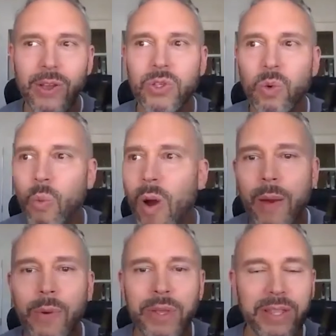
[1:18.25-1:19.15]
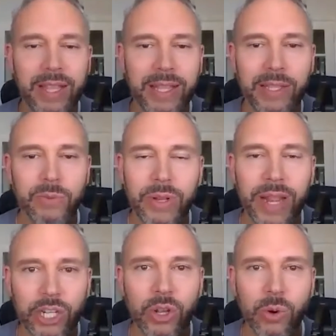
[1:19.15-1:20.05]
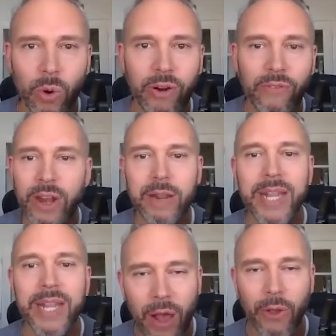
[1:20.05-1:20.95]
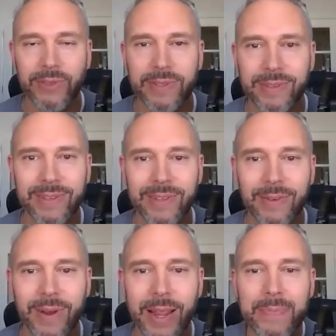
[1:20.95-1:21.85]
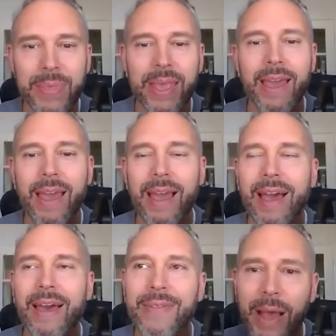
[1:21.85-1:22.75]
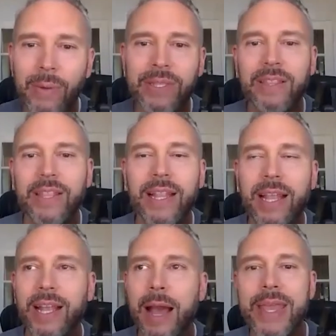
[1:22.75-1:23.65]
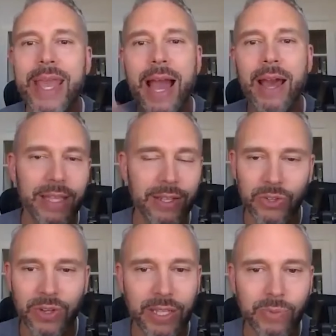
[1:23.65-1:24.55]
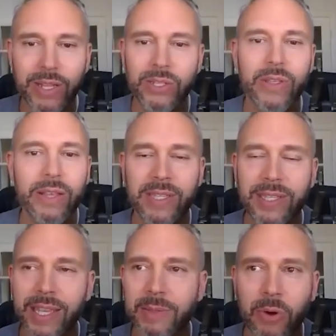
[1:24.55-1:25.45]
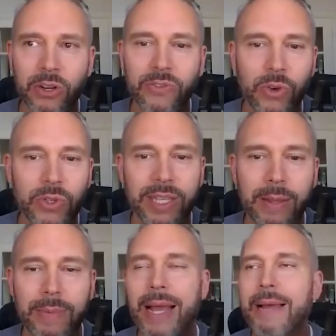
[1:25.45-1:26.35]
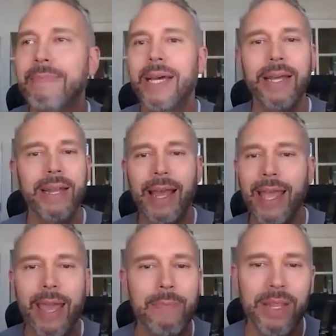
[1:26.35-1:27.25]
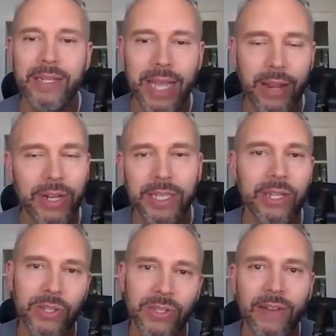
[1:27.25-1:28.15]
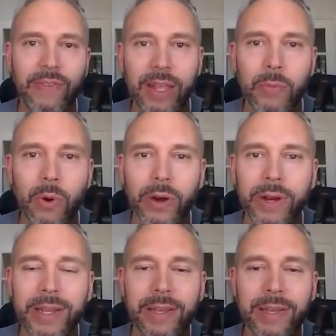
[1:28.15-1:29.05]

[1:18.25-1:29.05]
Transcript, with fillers: So why would we think this would actually work for anybody else? Mm. Right. And that was the thing that got me out of the industry. That's why in 2006, March of 06, I'm like, I'm done. I can't be an integrity teach this stuff anymore.